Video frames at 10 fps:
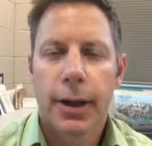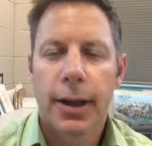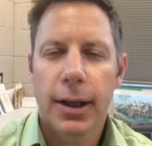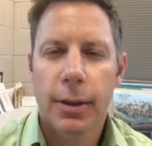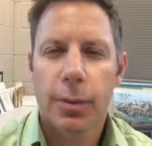
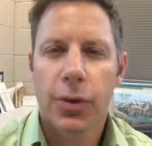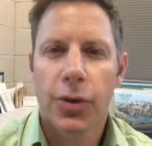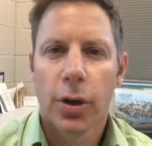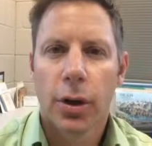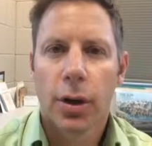
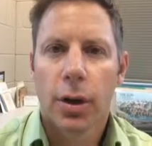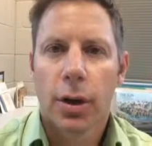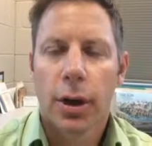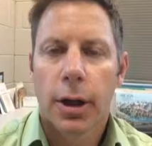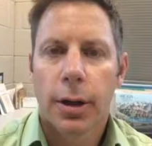hymns,
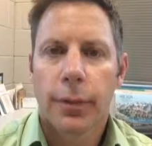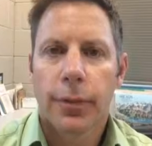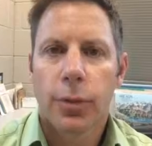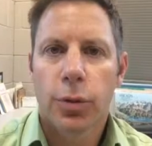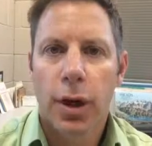
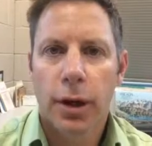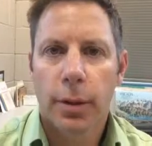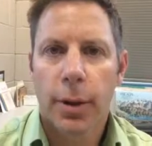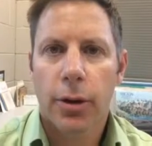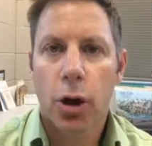
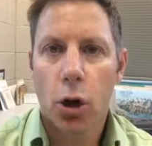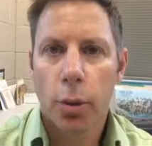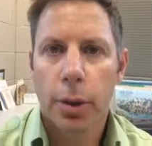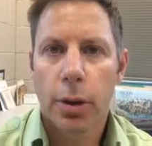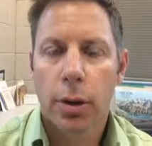talking about
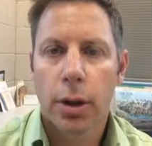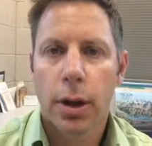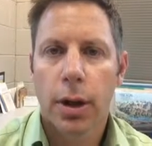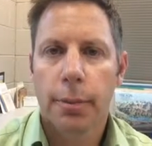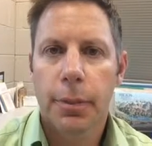hope,
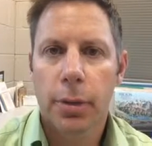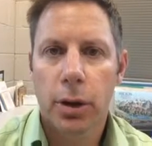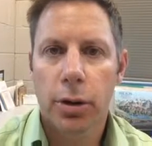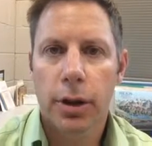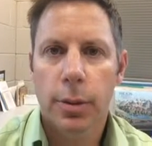
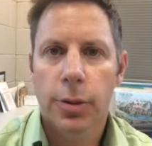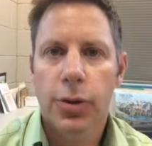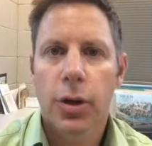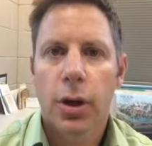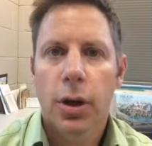biblical hymns,